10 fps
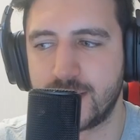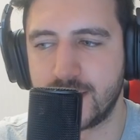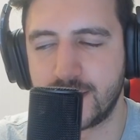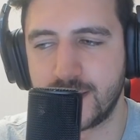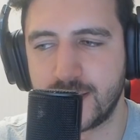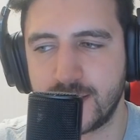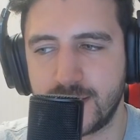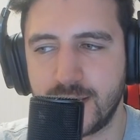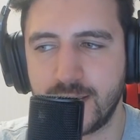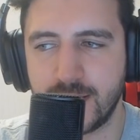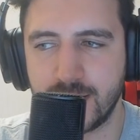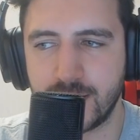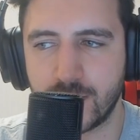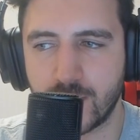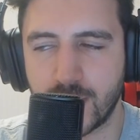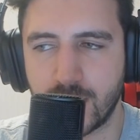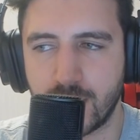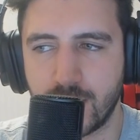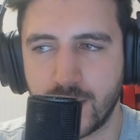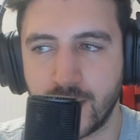this is the year where
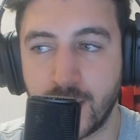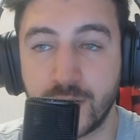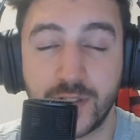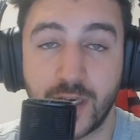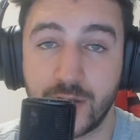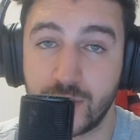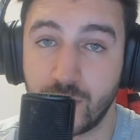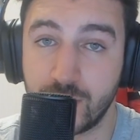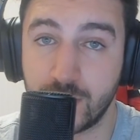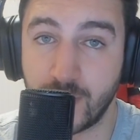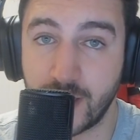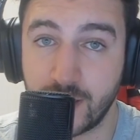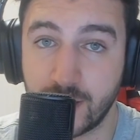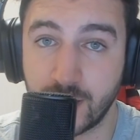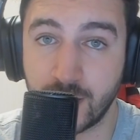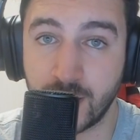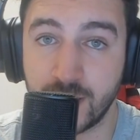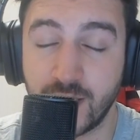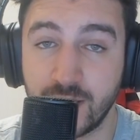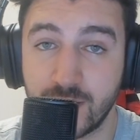LCK is going to make a
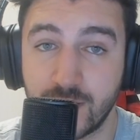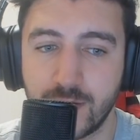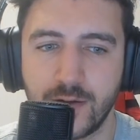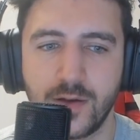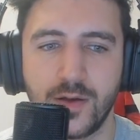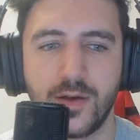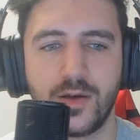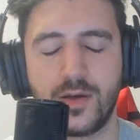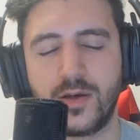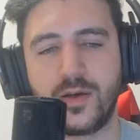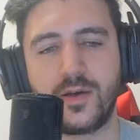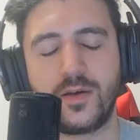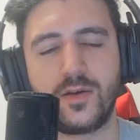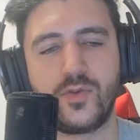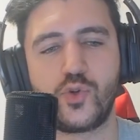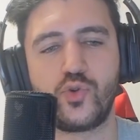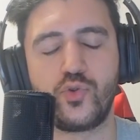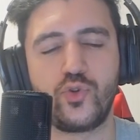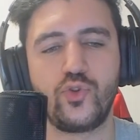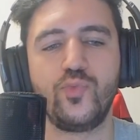dent
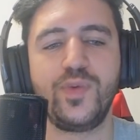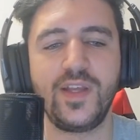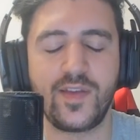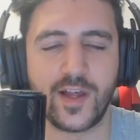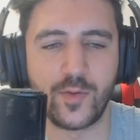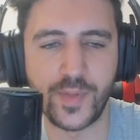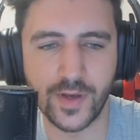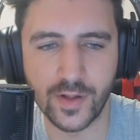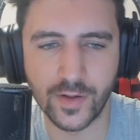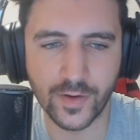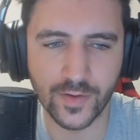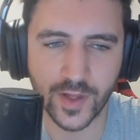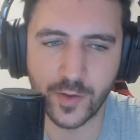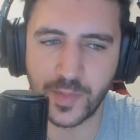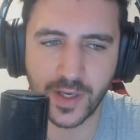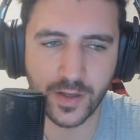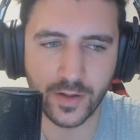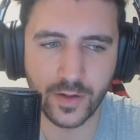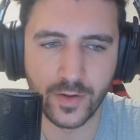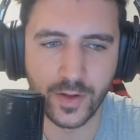to beat LPL, because
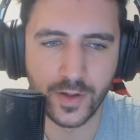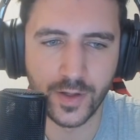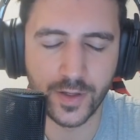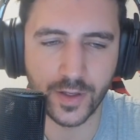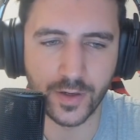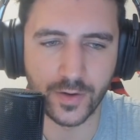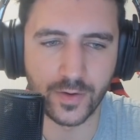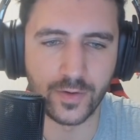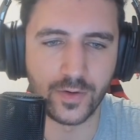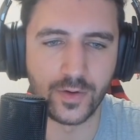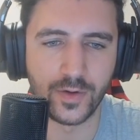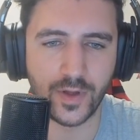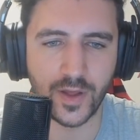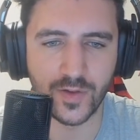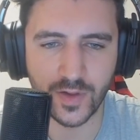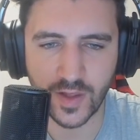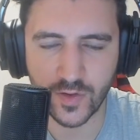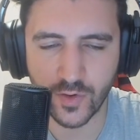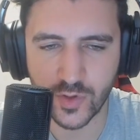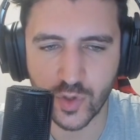LPL, is
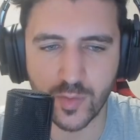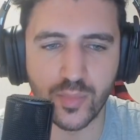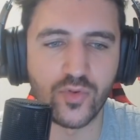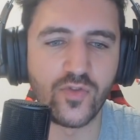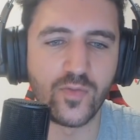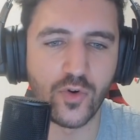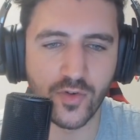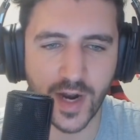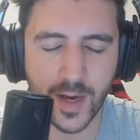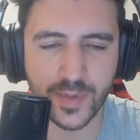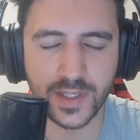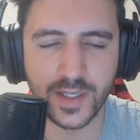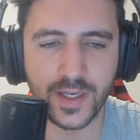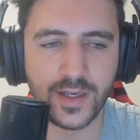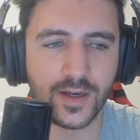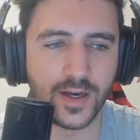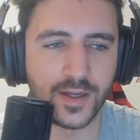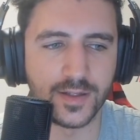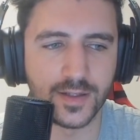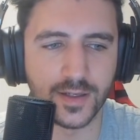going to improve more rapidly,
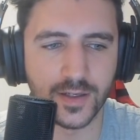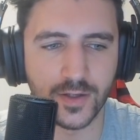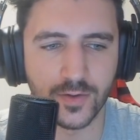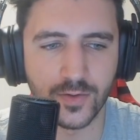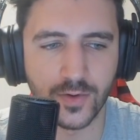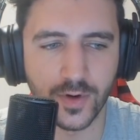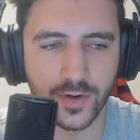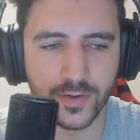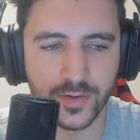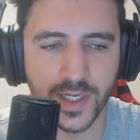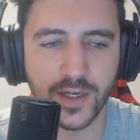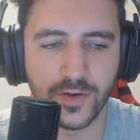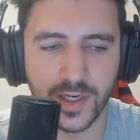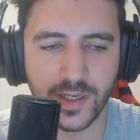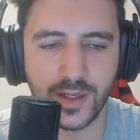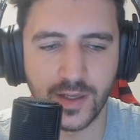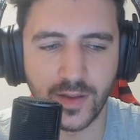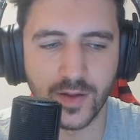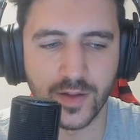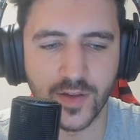and you really need
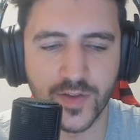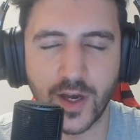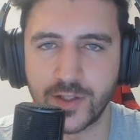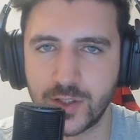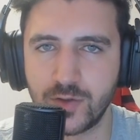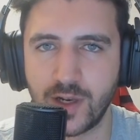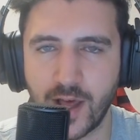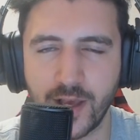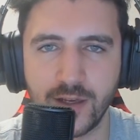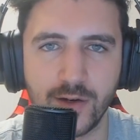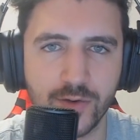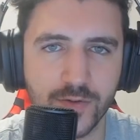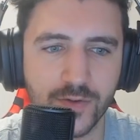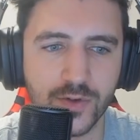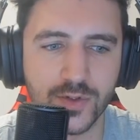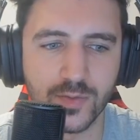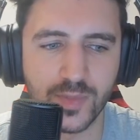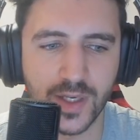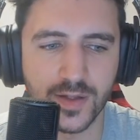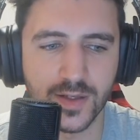the stars to align in order for you to
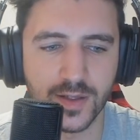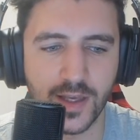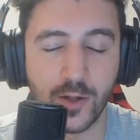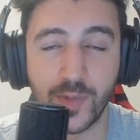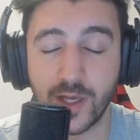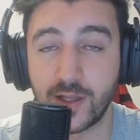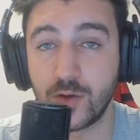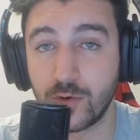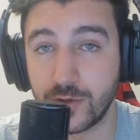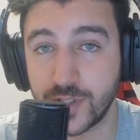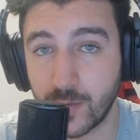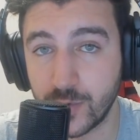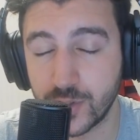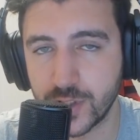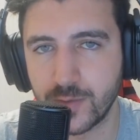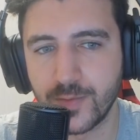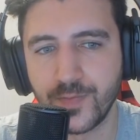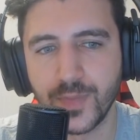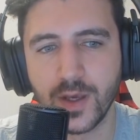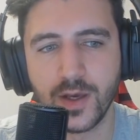beat the LPL at the World Championship.
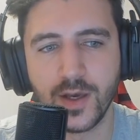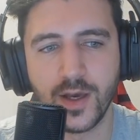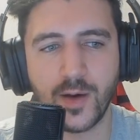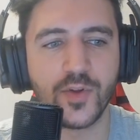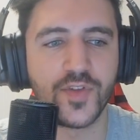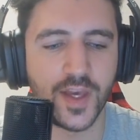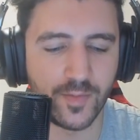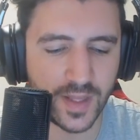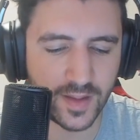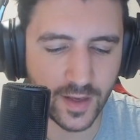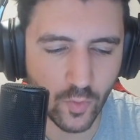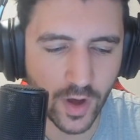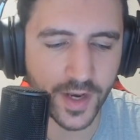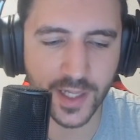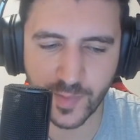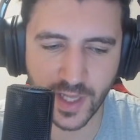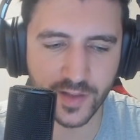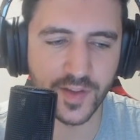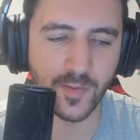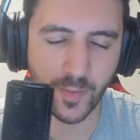I'm not saying beating one LPL
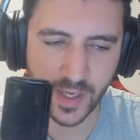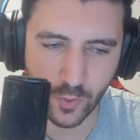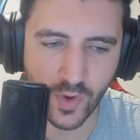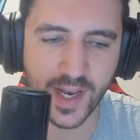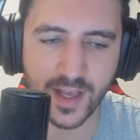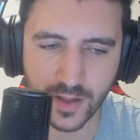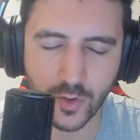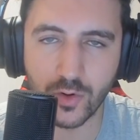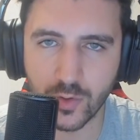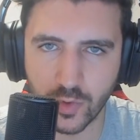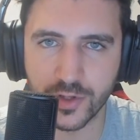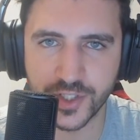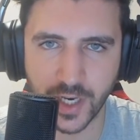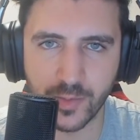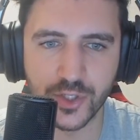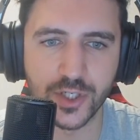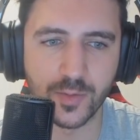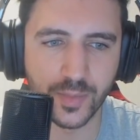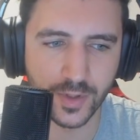team, I mean winning the whole World Championship